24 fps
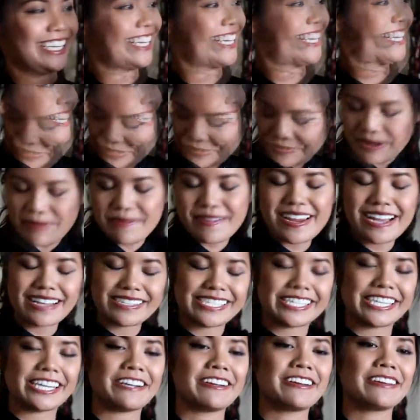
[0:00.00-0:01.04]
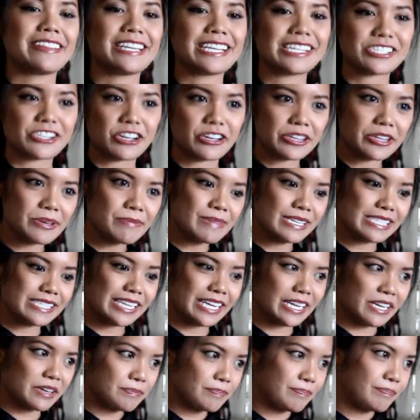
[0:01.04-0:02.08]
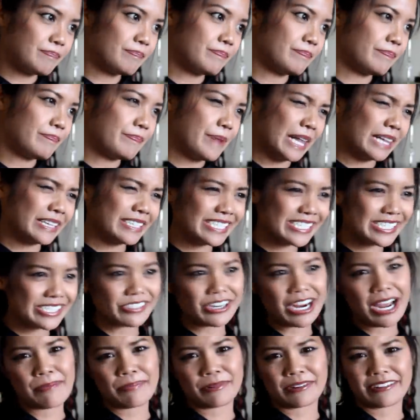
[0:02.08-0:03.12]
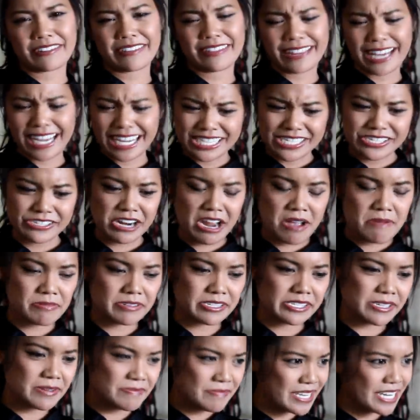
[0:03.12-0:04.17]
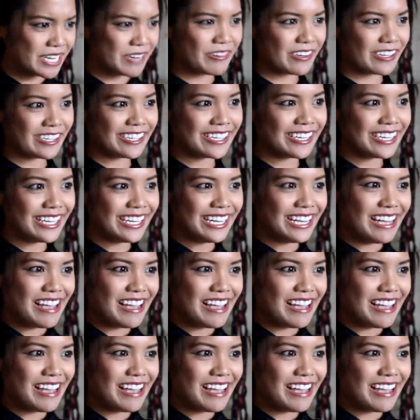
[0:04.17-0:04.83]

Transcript: Usually when women have to carry things on them, it's like a belly strap or a thigh strap or something where,